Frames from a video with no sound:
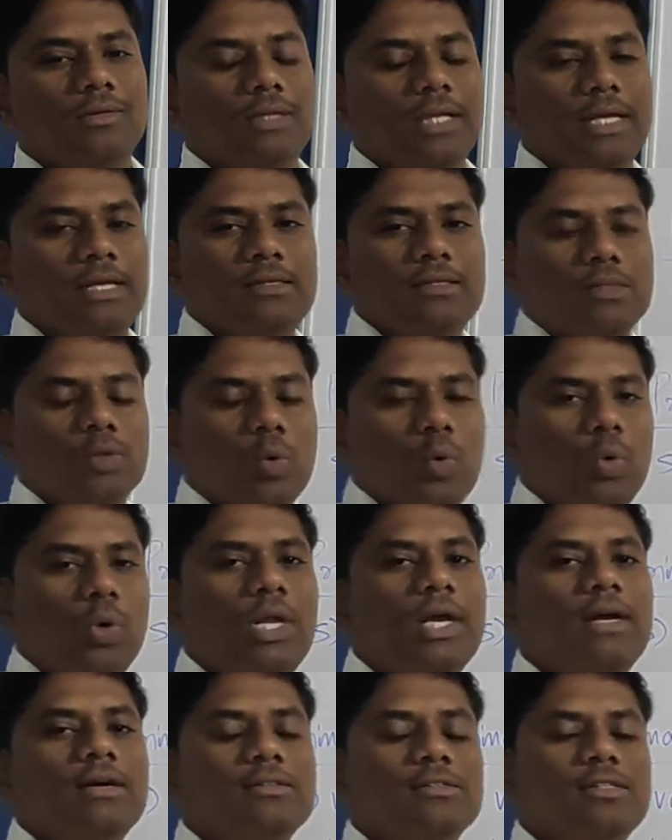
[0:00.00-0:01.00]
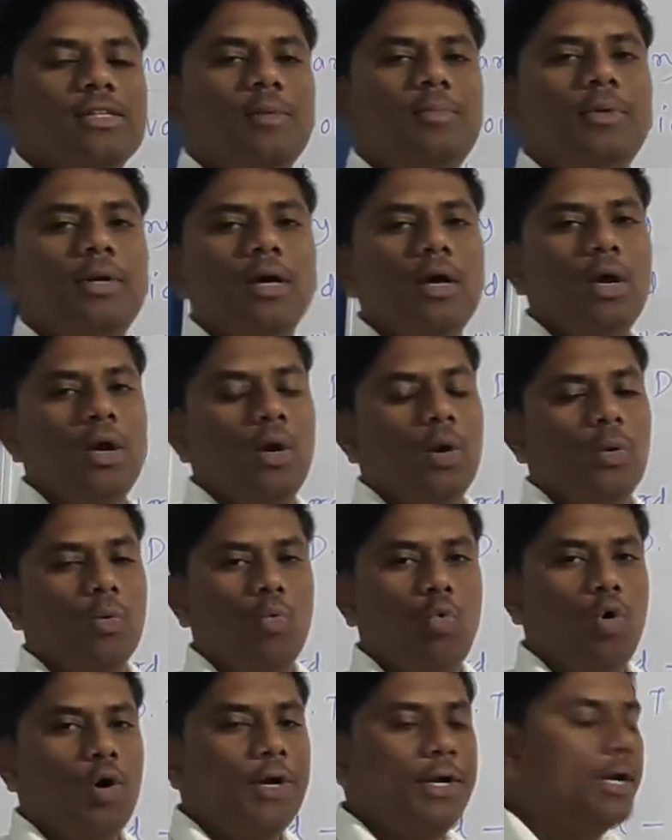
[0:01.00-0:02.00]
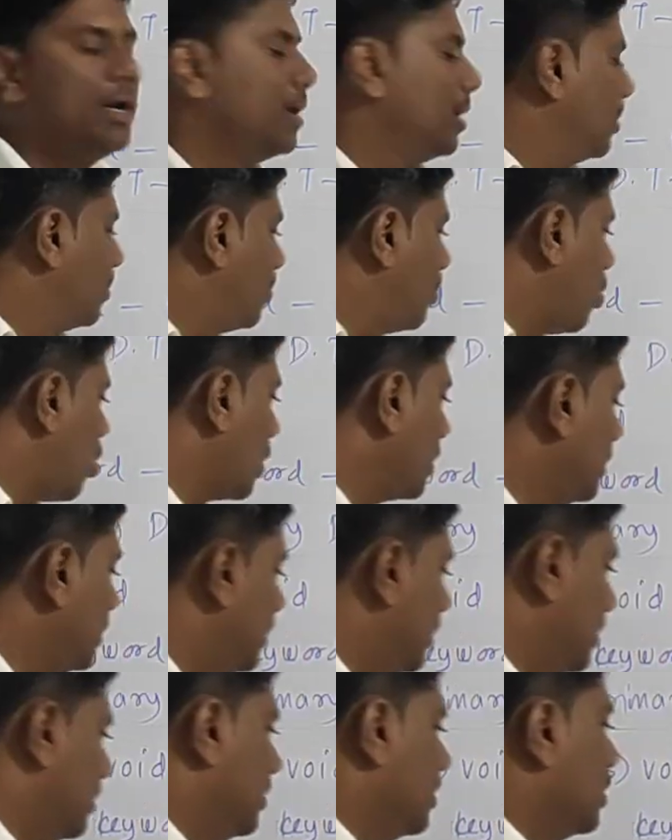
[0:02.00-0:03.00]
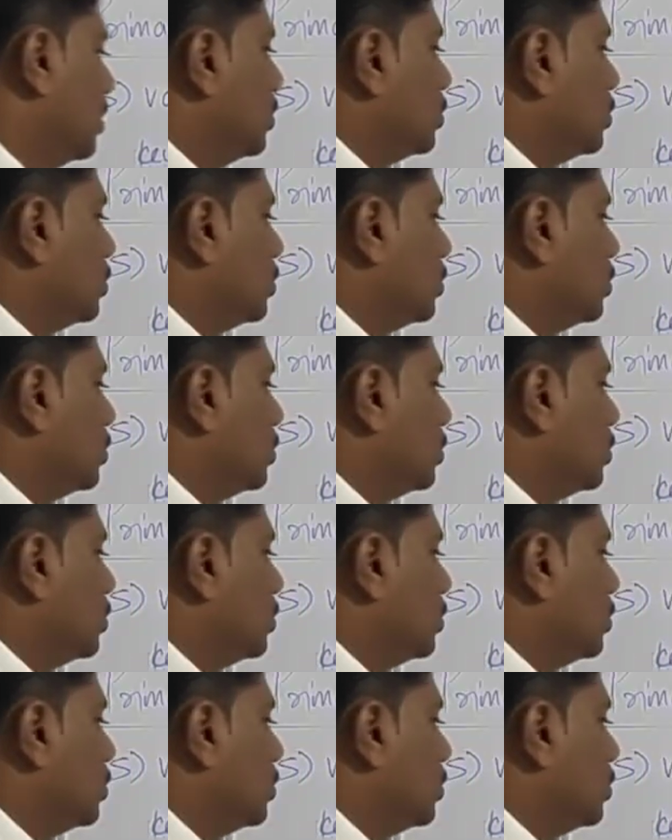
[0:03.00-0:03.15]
There is only concept void pointer.